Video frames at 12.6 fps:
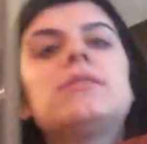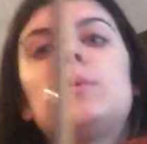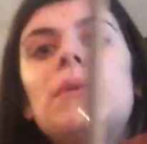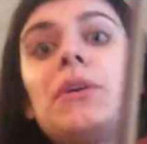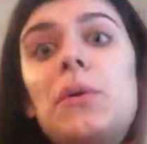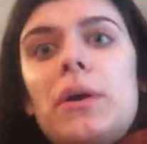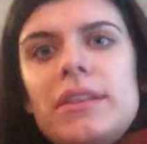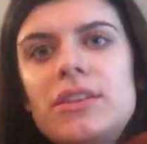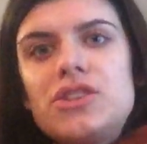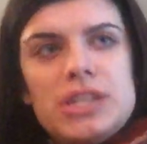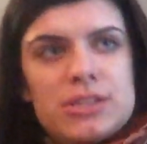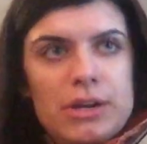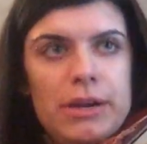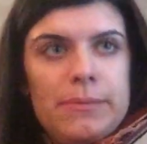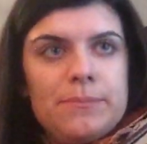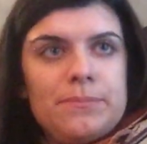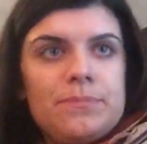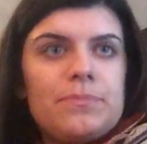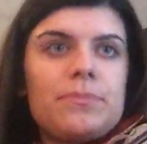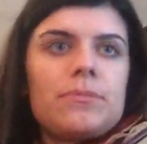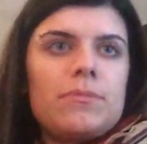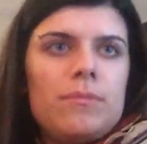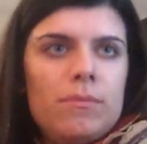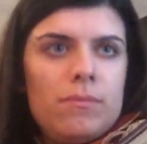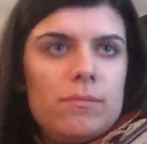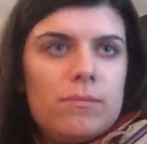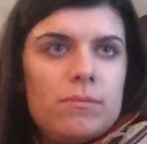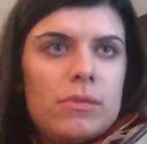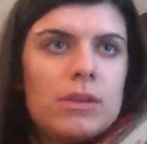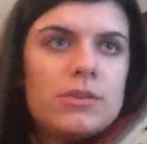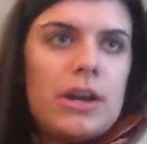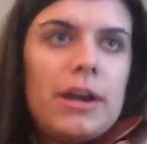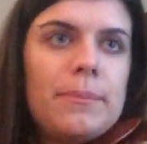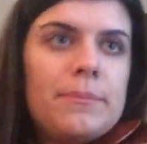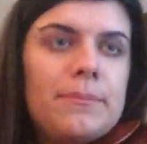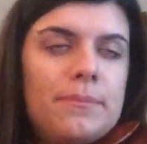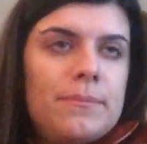It's where we go on the G string. Sorry.